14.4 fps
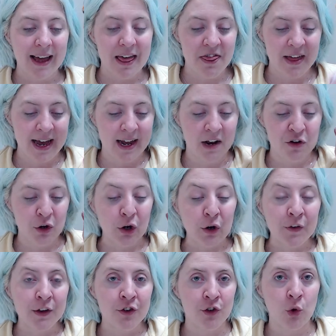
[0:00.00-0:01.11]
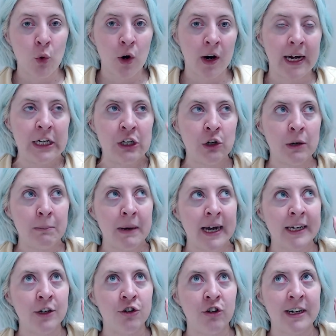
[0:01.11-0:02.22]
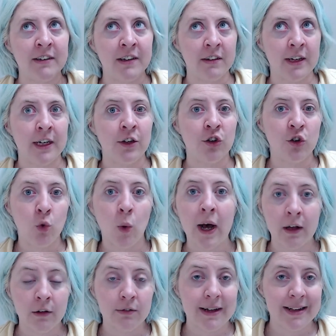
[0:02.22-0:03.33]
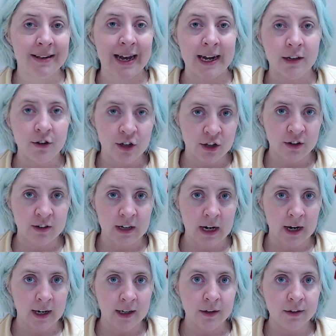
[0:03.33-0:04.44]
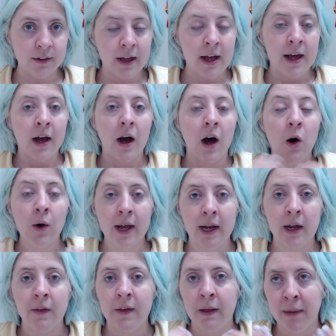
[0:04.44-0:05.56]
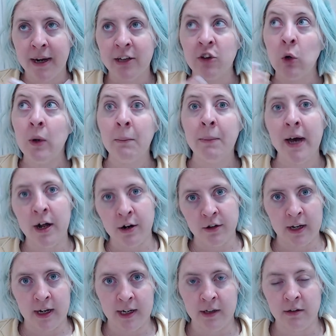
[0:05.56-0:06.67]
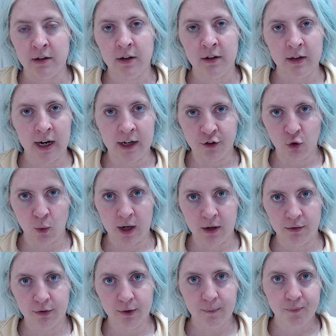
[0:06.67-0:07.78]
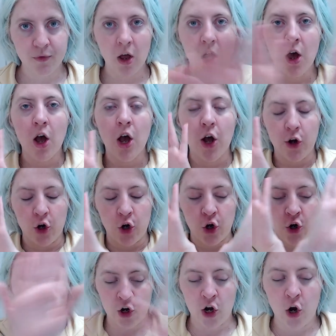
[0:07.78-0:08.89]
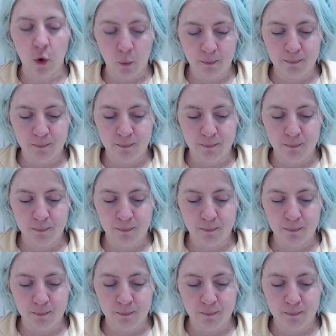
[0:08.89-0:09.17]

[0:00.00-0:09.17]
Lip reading: that if you go to the store and you can buy a dress a size 12 and that's your size, okay, then my sewing pattern size is a size 12. No.